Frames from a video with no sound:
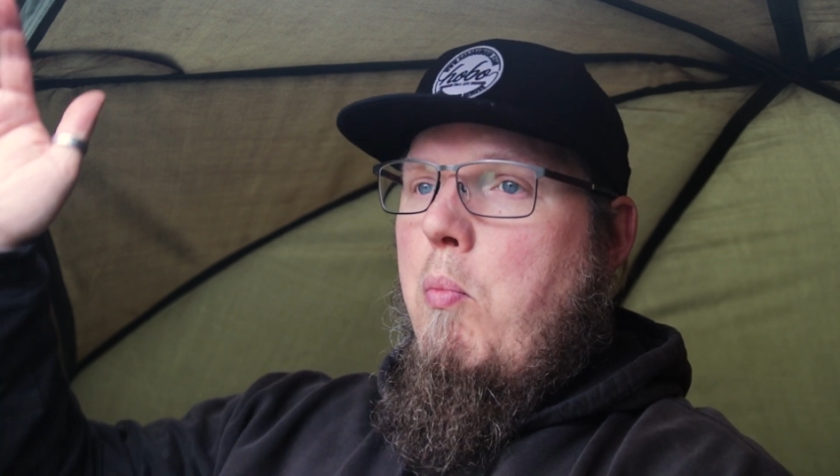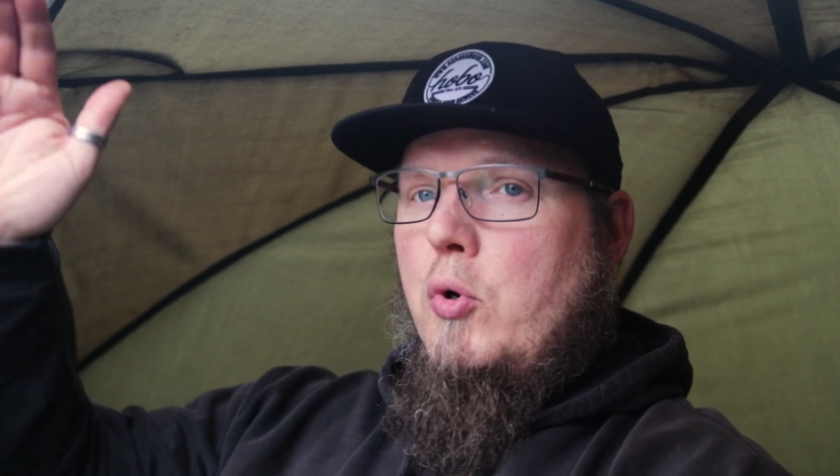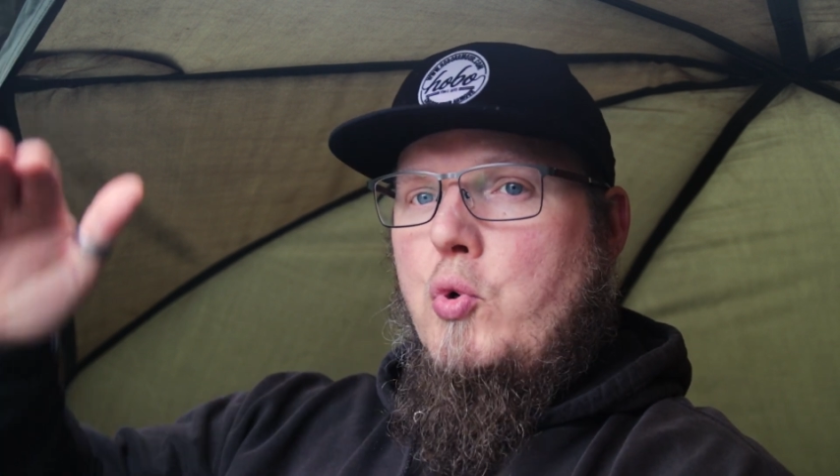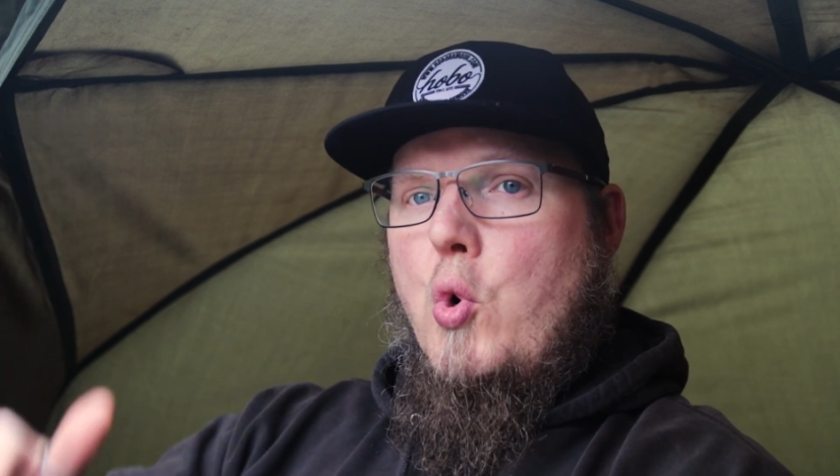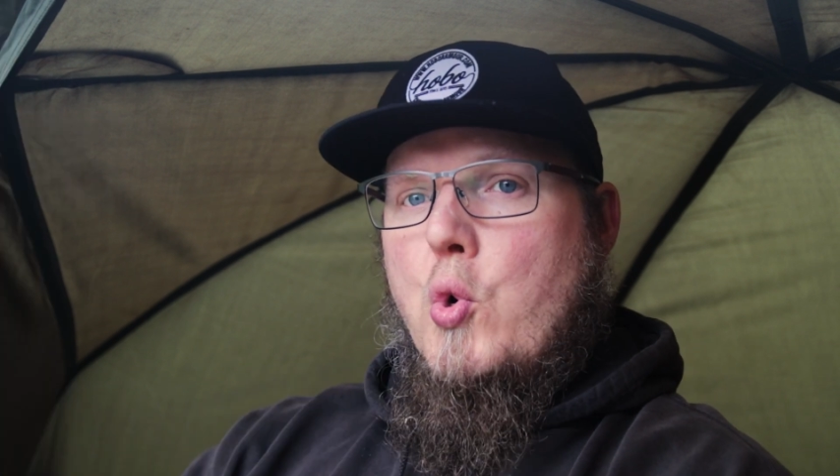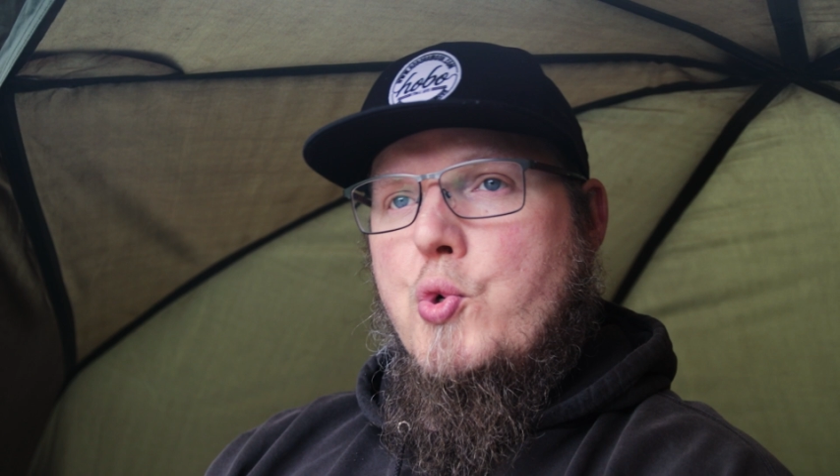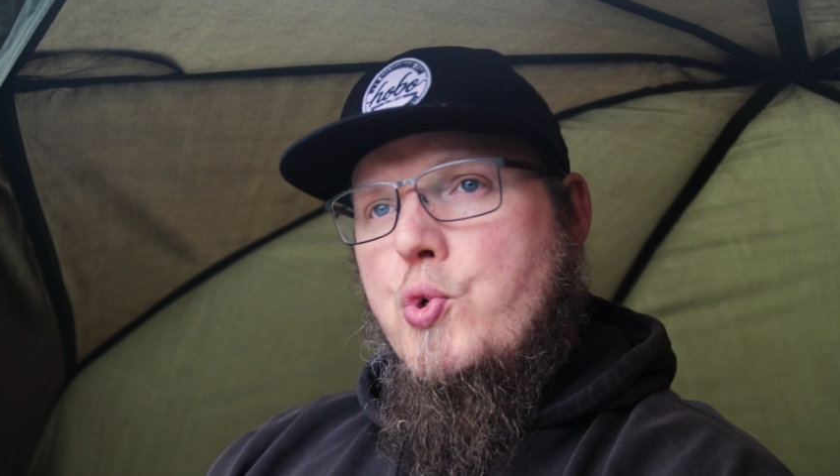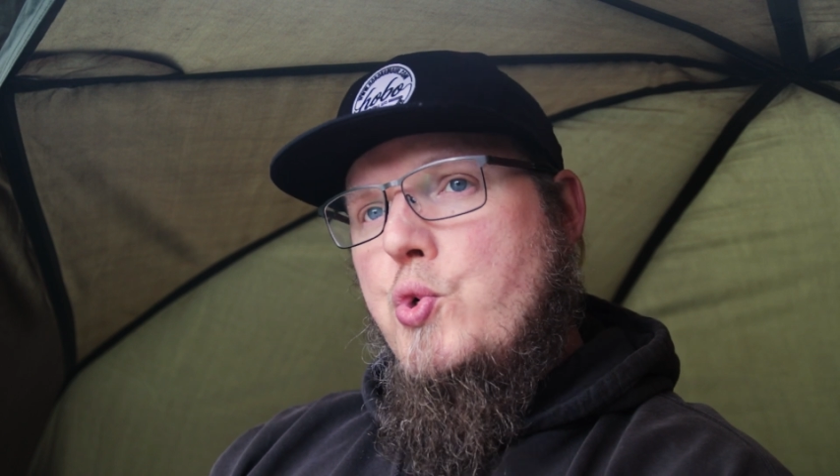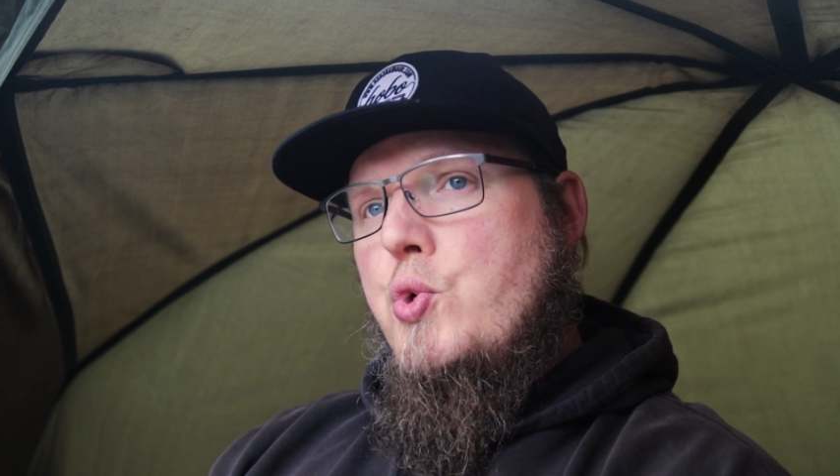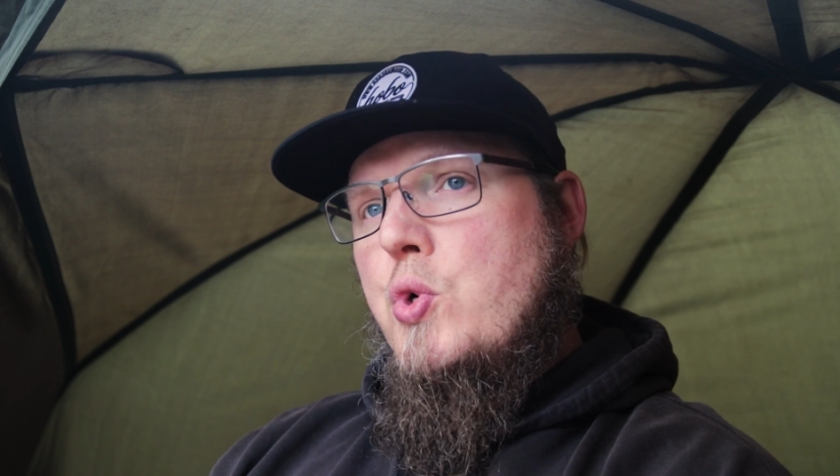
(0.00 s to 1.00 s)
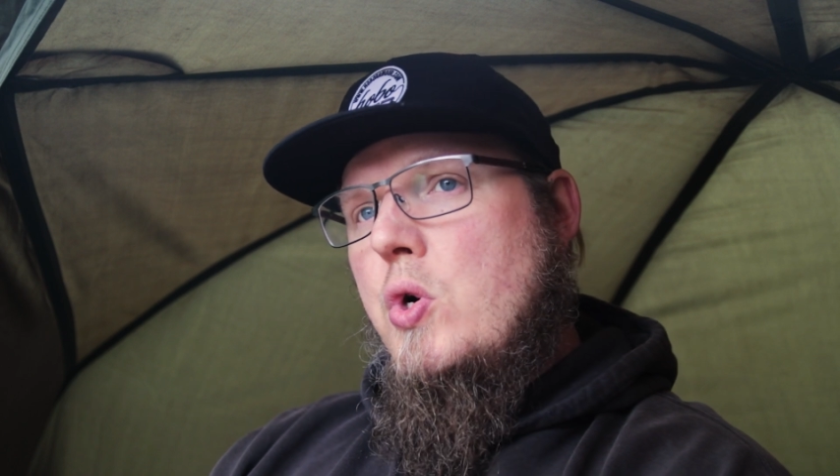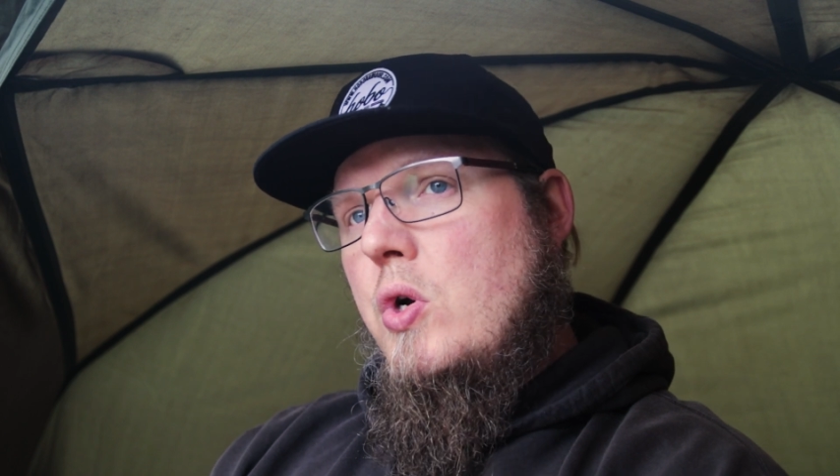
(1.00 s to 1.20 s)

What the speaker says: badoosh.